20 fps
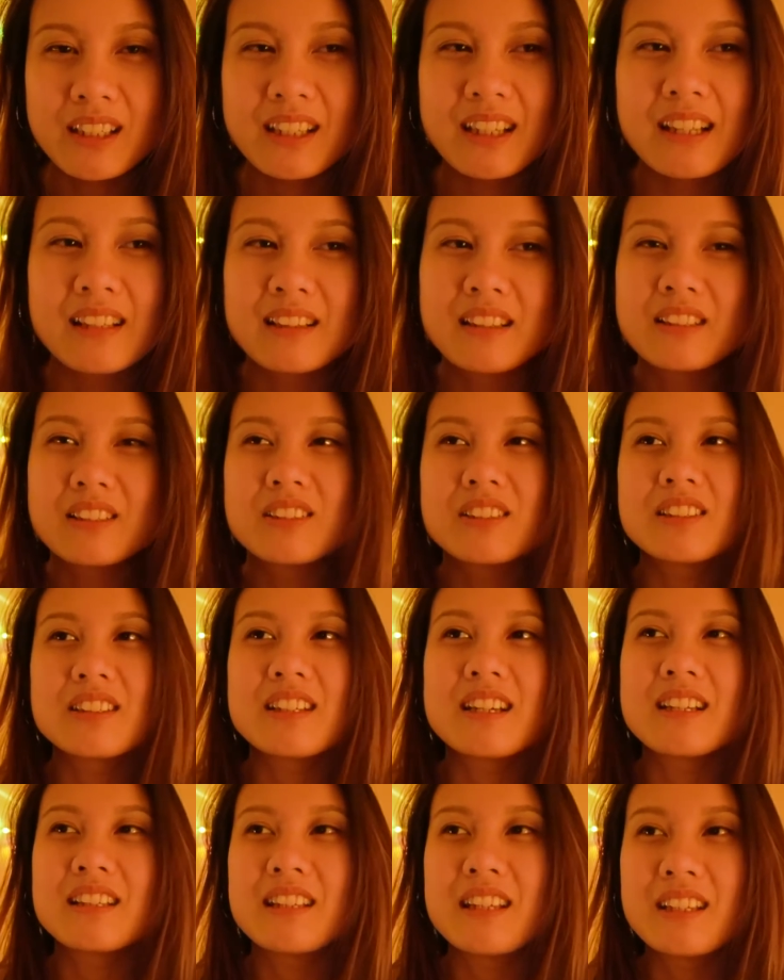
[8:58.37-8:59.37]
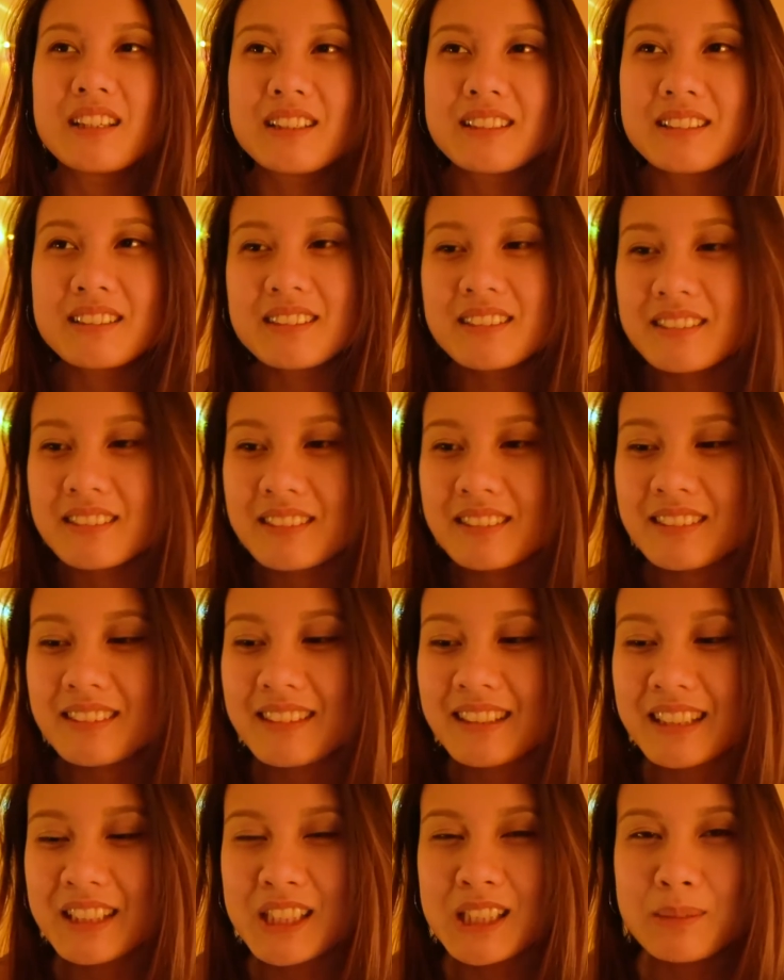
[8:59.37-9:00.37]
And I literally, I like
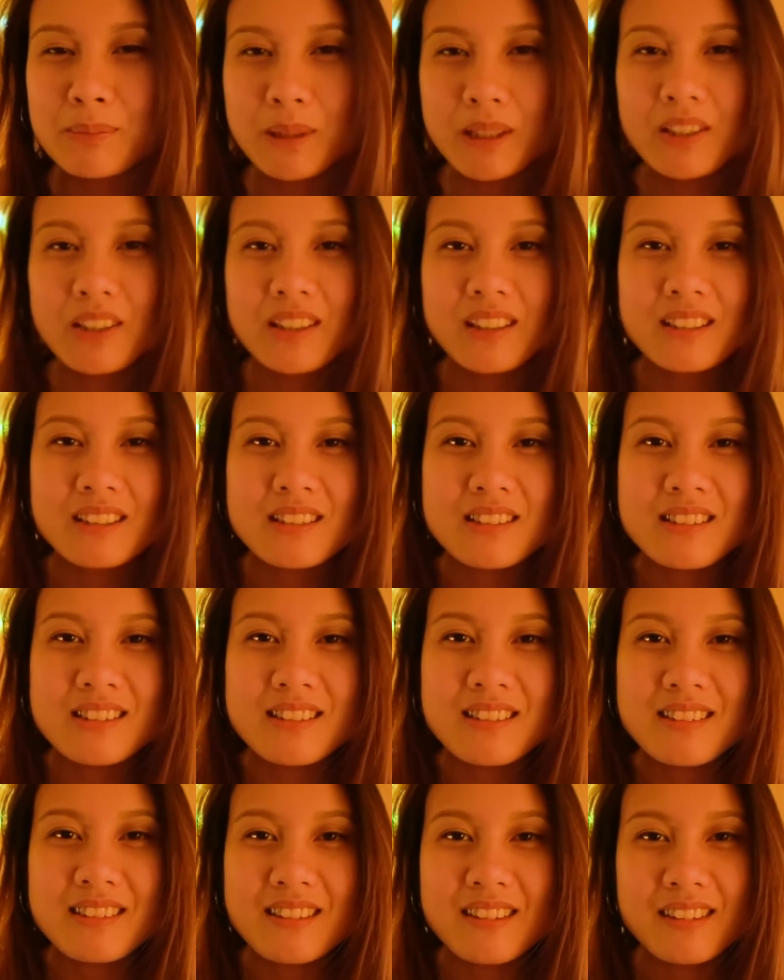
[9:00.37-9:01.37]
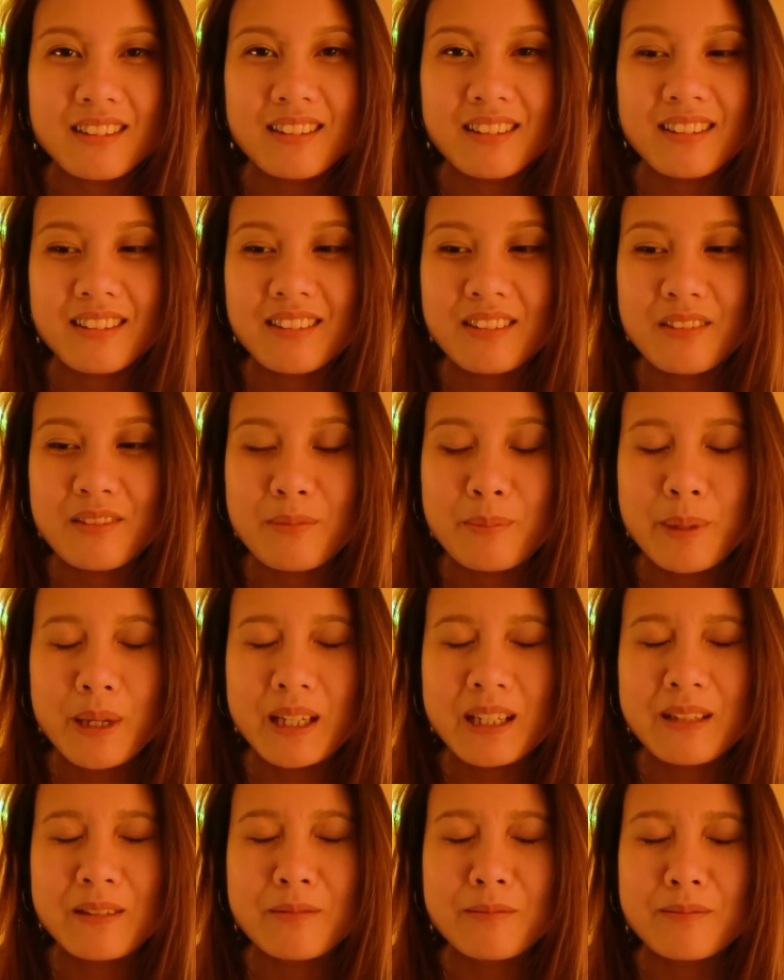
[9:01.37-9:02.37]
experienced the
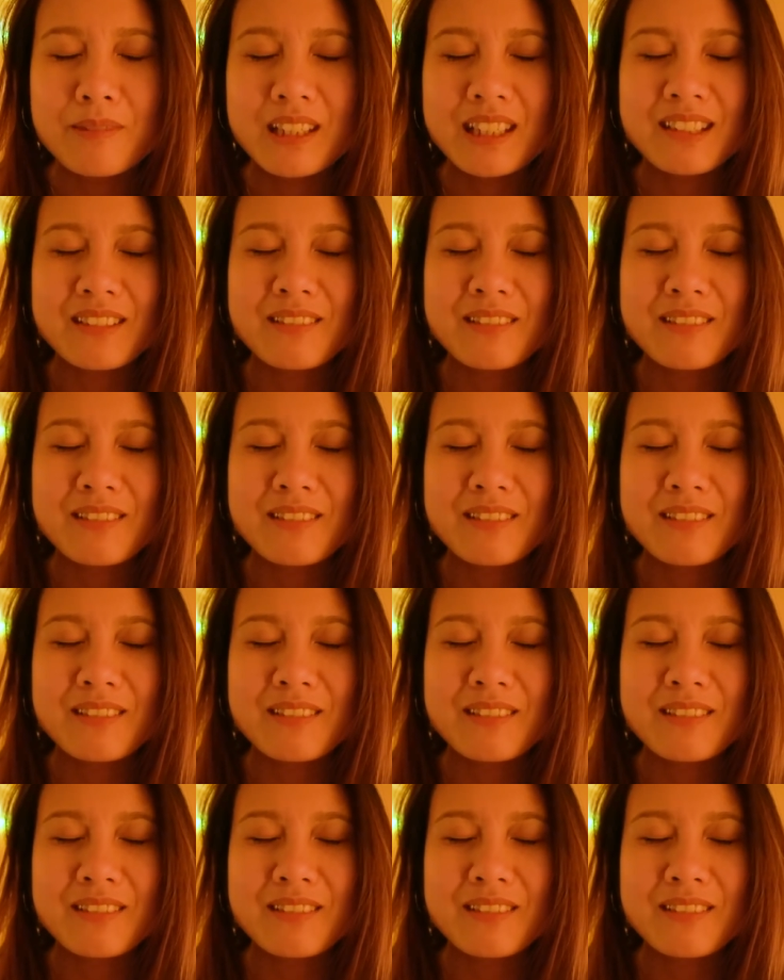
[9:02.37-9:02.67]
epitome